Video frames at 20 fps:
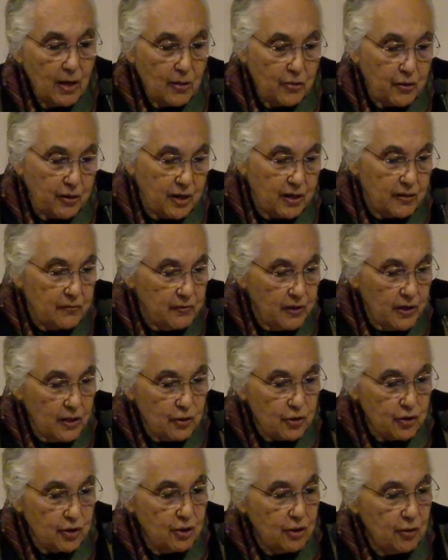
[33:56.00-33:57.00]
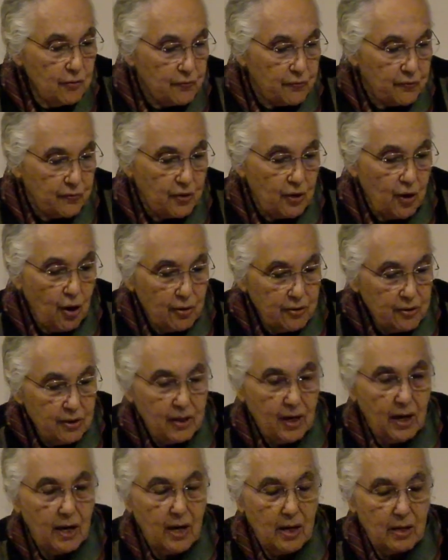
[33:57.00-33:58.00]
The conversion of
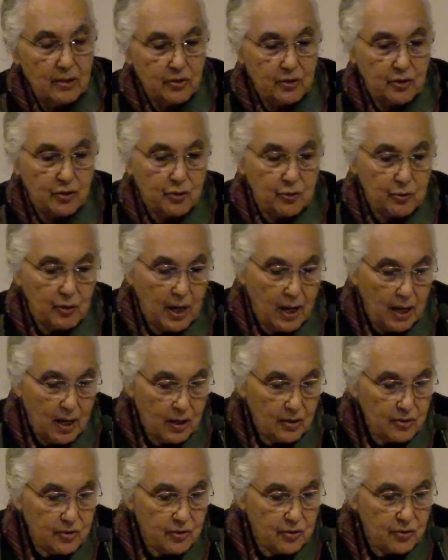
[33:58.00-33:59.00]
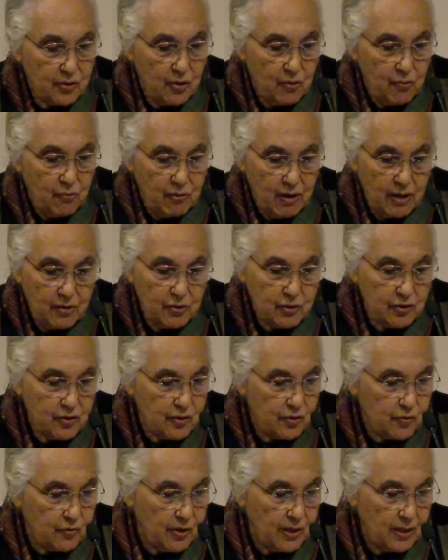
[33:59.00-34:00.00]
non caste to caste,
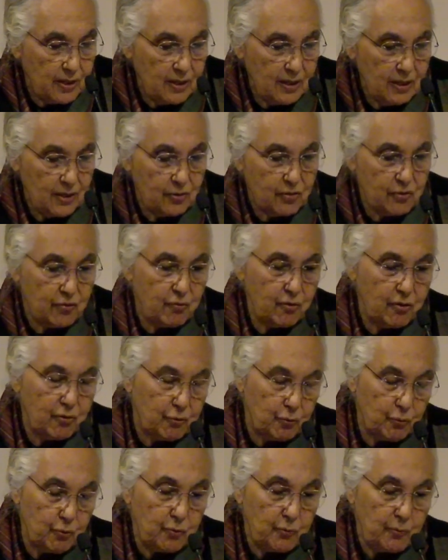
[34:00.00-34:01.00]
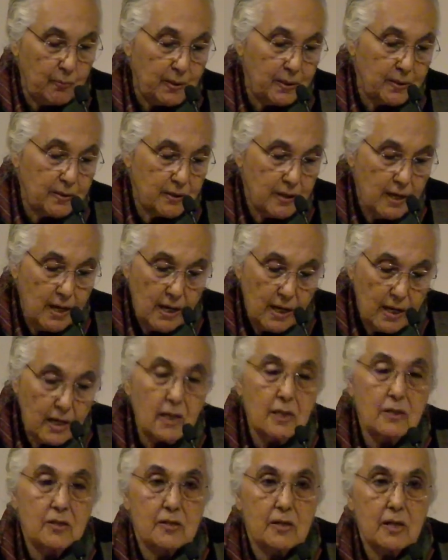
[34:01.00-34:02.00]
registering its recruitment,
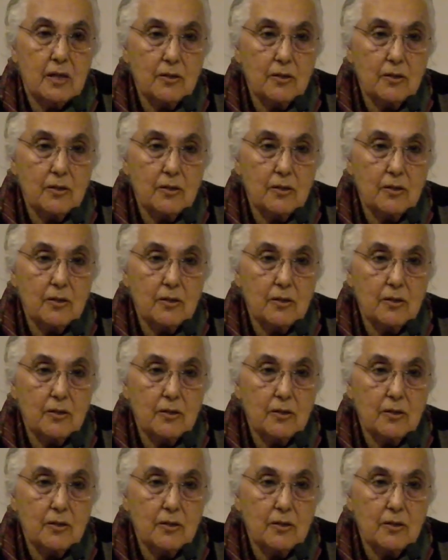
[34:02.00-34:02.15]
is